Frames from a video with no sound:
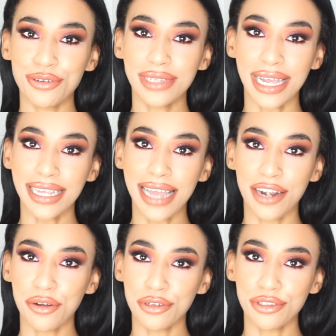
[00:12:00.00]
like
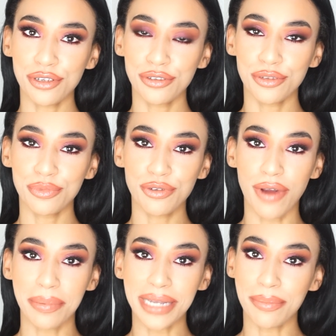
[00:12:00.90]
and also
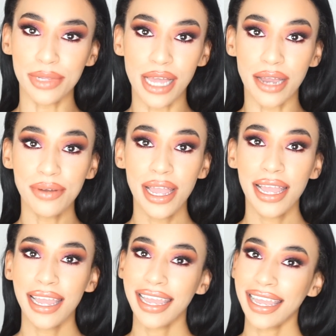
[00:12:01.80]
subscribe down below.
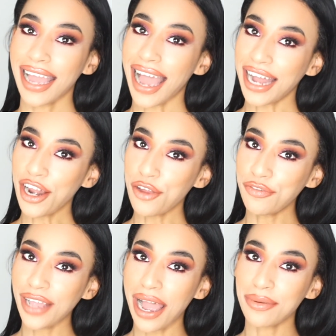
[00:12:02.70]
And
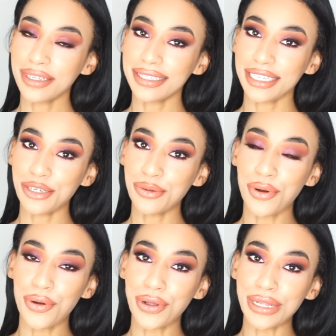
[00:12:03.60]
hopefully I will see you
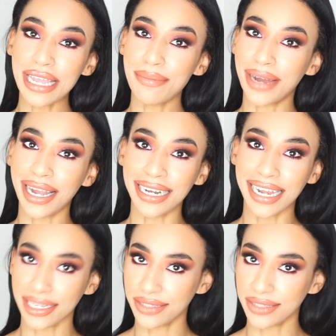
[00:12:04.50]
all in my next